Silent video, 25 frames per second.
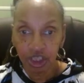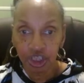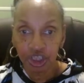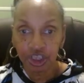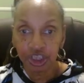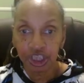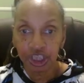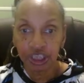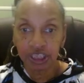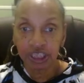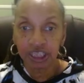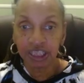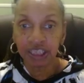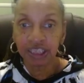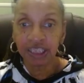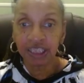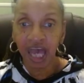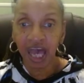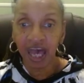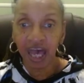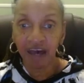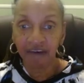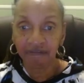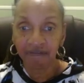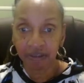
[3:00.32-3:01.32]
She didn't
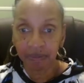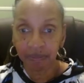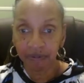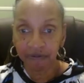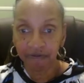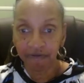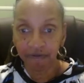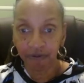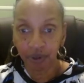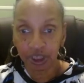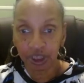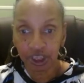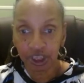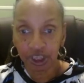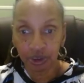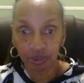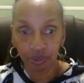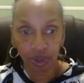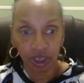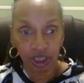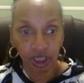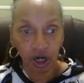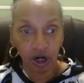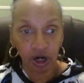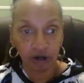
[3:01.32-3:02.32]
have it before she
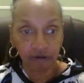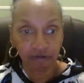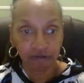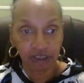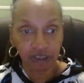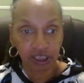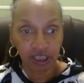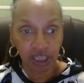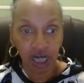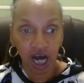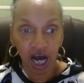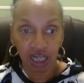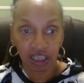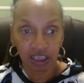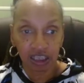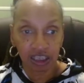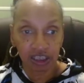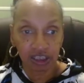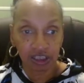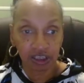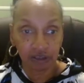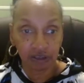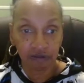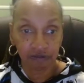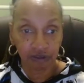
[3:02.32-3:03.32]
went off to
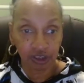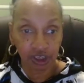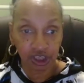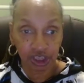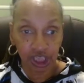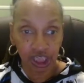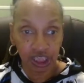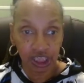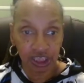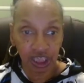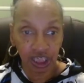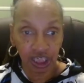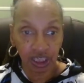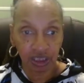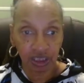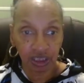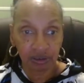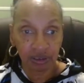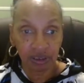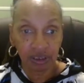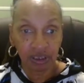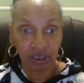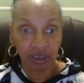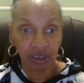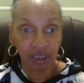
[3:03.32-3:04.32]
college in Virginia.
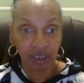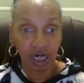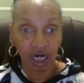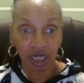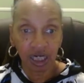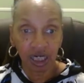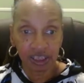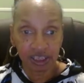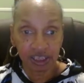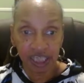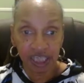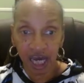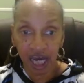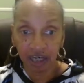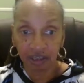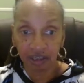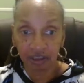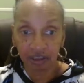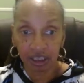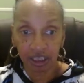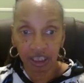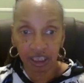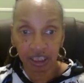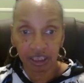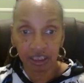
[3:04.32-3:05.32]

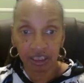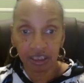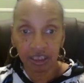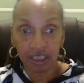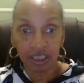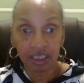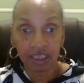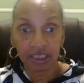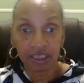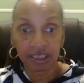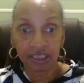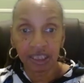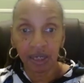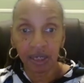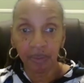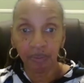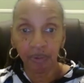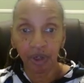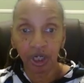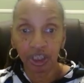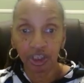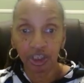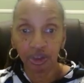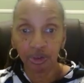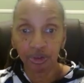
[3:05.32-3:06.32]
Undoubtedly,
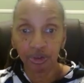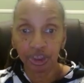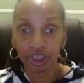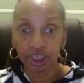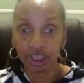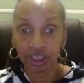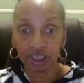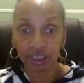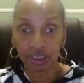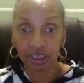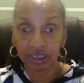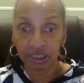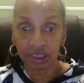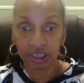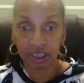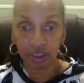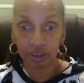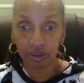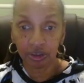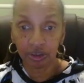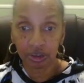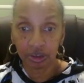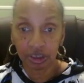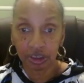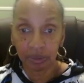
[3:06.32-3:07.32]
someone who she
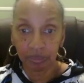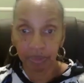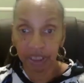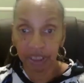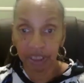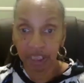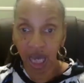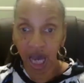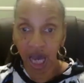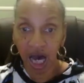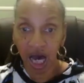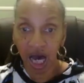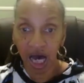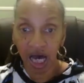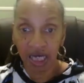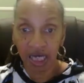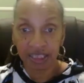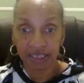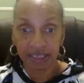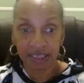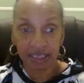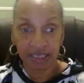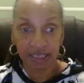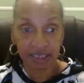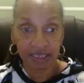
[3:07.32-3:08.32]
considered to be high
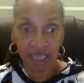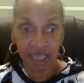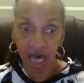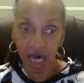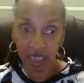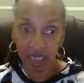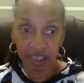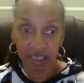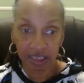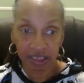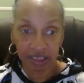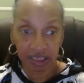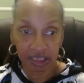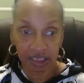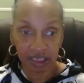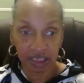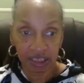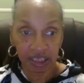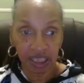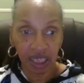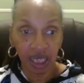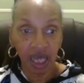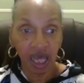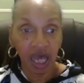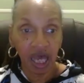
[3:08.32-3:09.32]

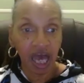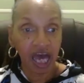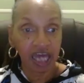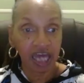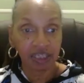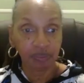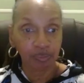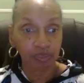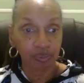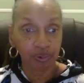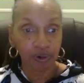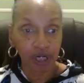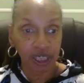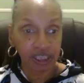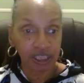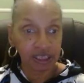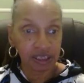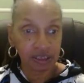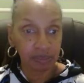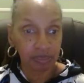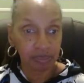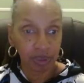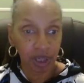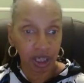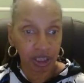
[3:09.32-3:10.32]
society had
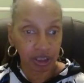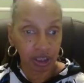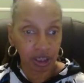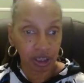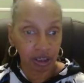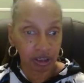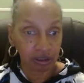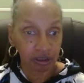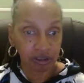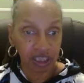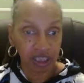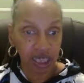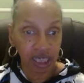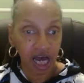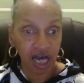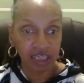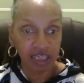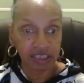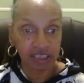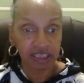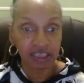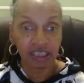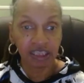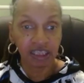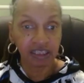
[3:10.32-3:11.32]
impressed upon her the
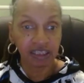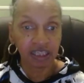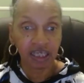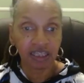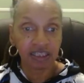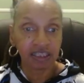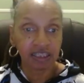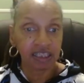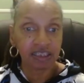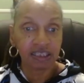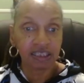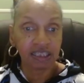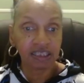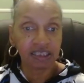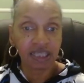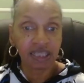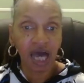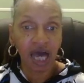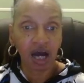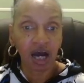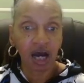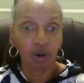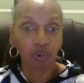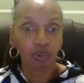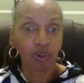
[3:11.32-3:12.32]
idea that this is
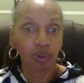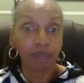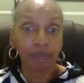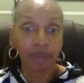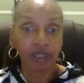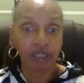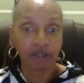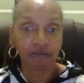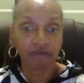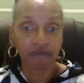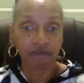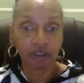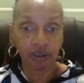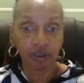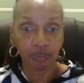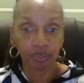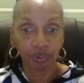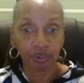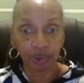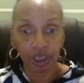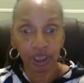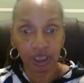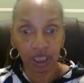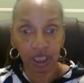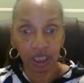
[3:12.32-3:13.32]
how women of good
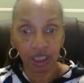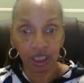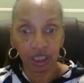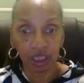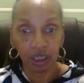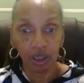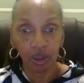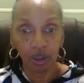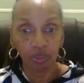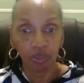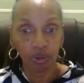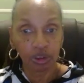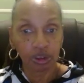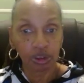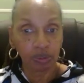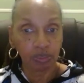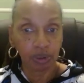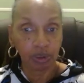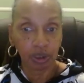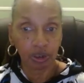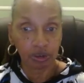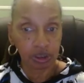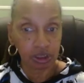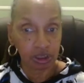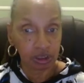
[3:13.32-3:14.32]
breeding were
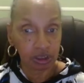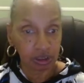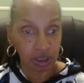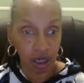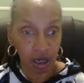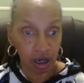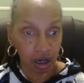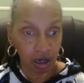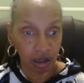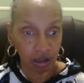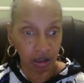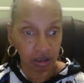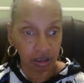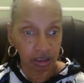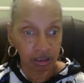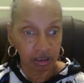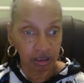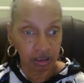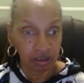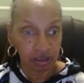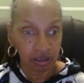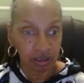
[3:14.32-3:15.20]
supposed to talk.